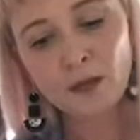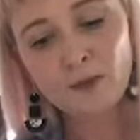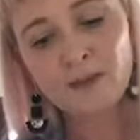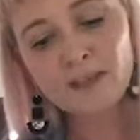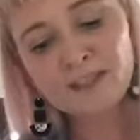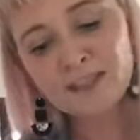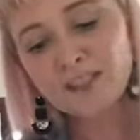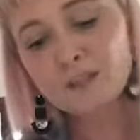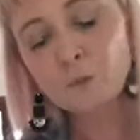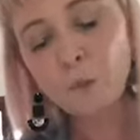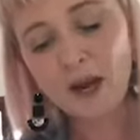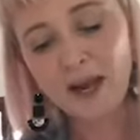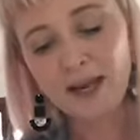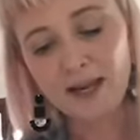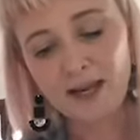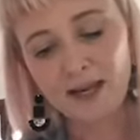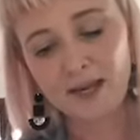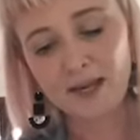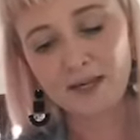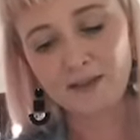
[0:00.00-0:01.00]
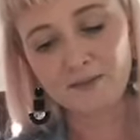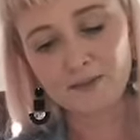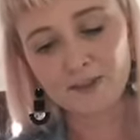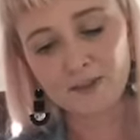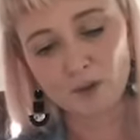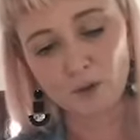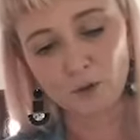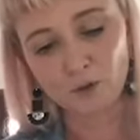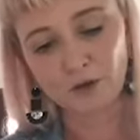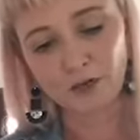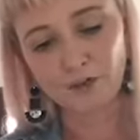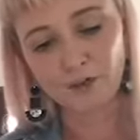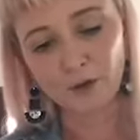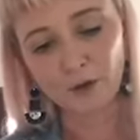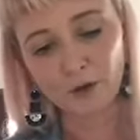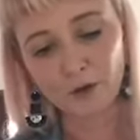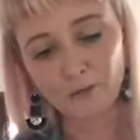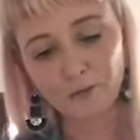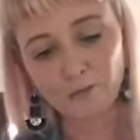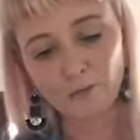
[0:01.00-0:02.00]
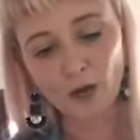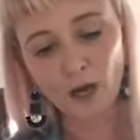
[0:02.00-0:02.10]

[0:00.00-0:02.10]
This is way ahead in the story, though.